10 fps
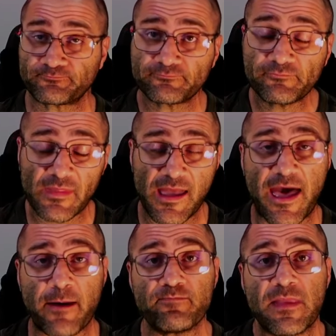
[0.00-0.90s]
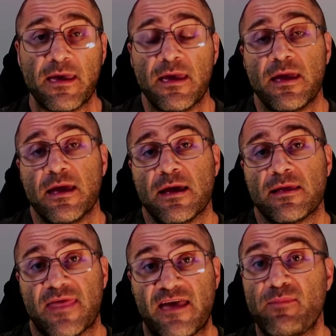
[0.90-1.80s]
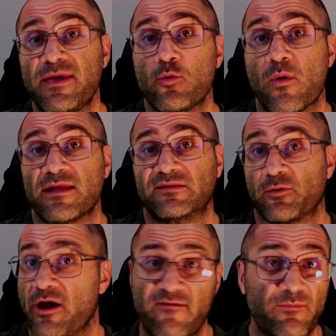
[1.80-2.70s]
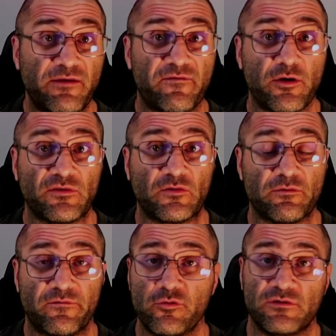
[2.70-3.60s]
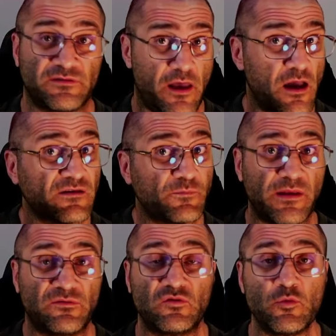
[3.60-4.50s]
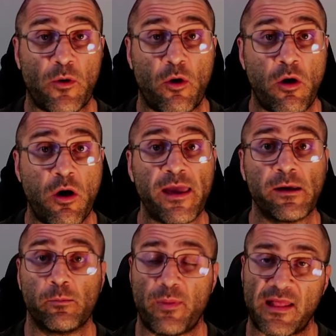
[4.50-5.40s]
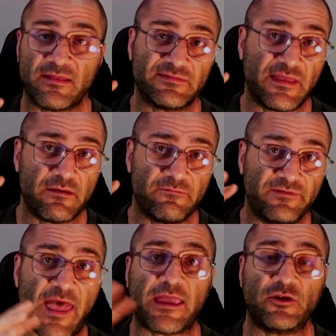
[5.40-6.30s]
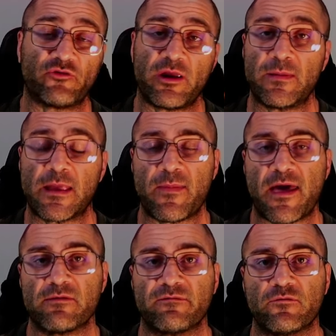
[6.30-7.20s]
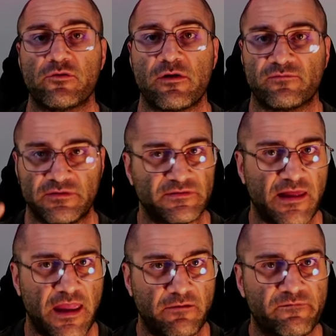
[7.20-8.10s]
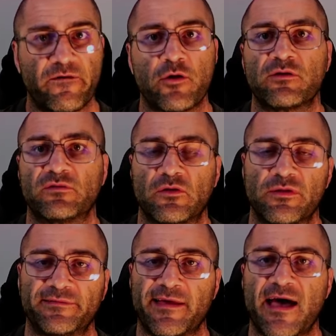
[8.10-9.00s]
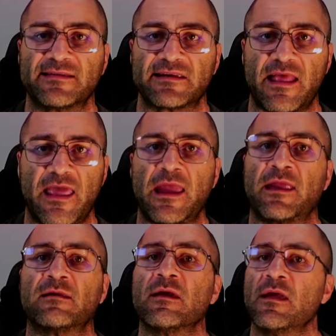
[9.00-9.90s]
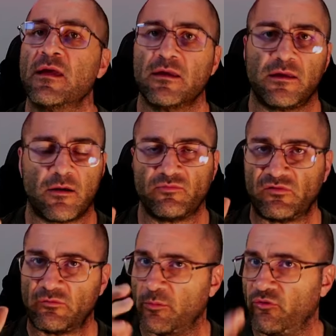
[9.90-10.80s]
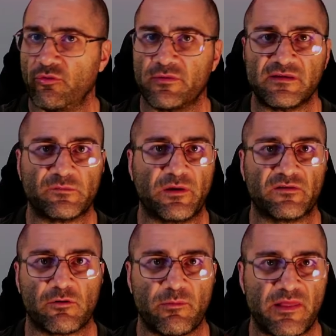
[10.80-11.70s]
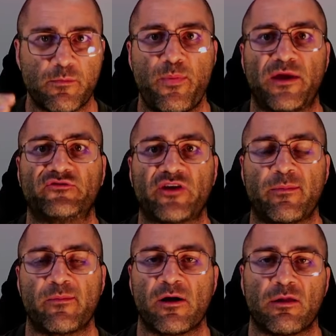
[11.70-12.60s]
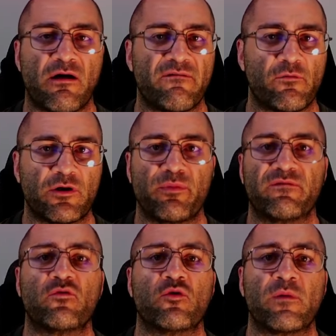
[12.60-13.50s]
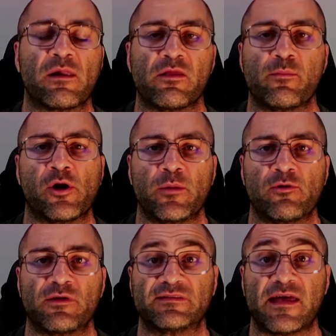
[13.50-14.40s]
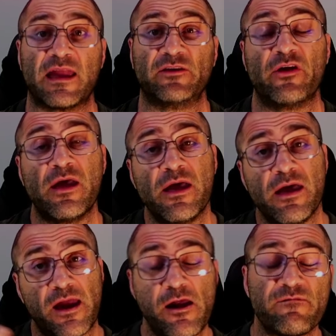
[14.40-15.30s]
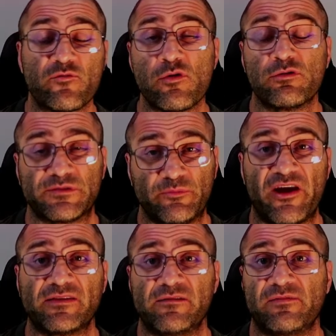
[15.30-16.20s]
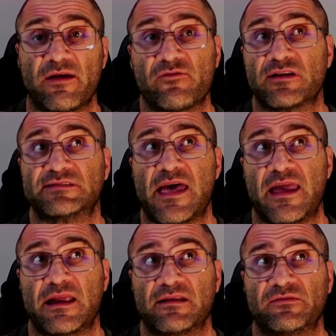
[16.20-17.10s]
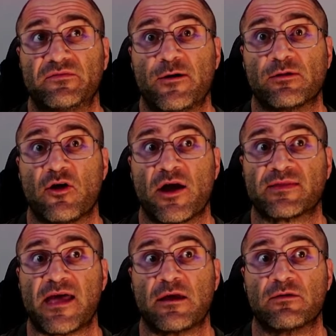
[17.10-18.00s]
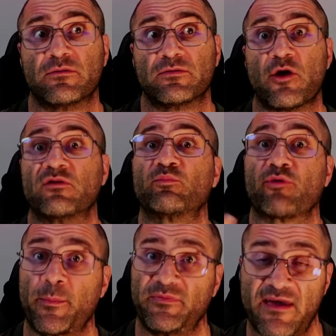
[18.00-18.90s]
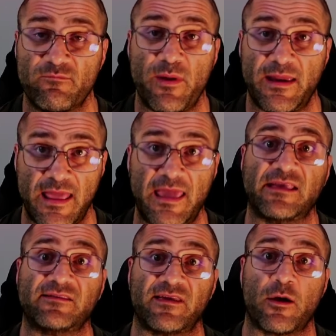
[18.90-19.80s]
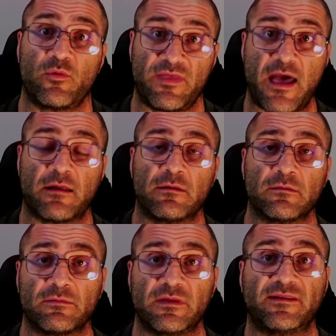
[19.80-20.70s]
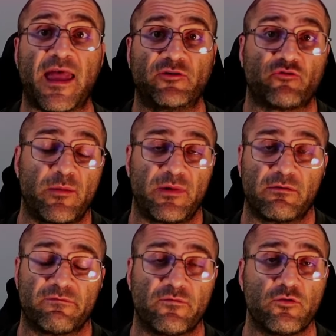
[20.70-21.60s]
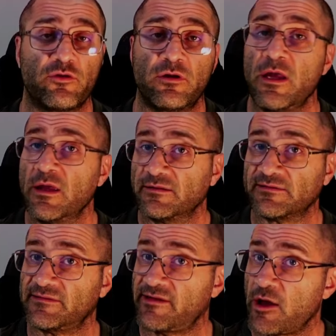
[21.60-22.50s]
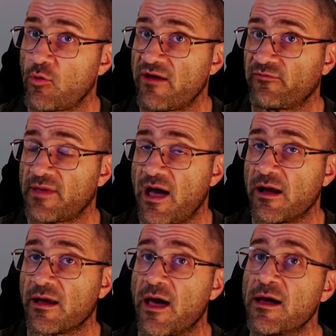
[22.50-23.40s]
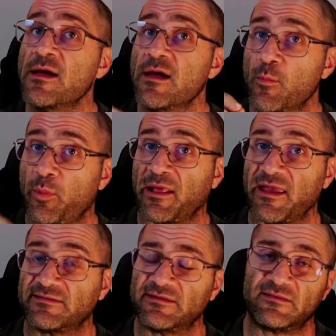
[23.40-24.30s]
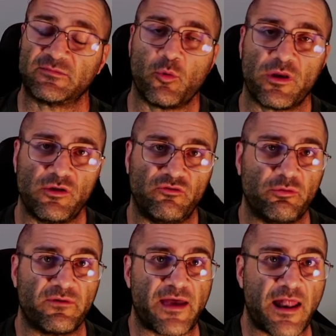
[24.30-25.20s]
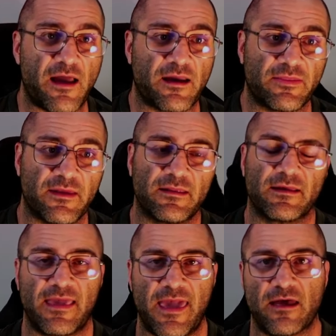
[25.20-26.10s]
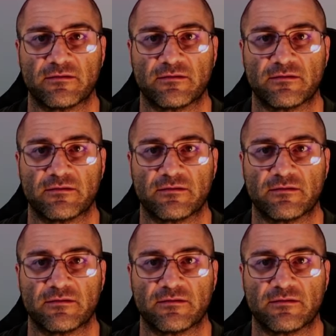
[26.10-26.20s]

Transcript: they've been the ones where I haven't been focused on food. So hunger's been super high, but instead of daydreaming about the food, I've just stayed focused on the task at hand. You know, I'm doing this because I want to be in the best shape of my life. I want to perform well on the bodybuilding stage. And overall, subjectively, I've got to say, it has felt like those preps have been easier without the daydreaming of food. Doesn't take away from the hunger, but I guess it's what you do with that hunger that counts.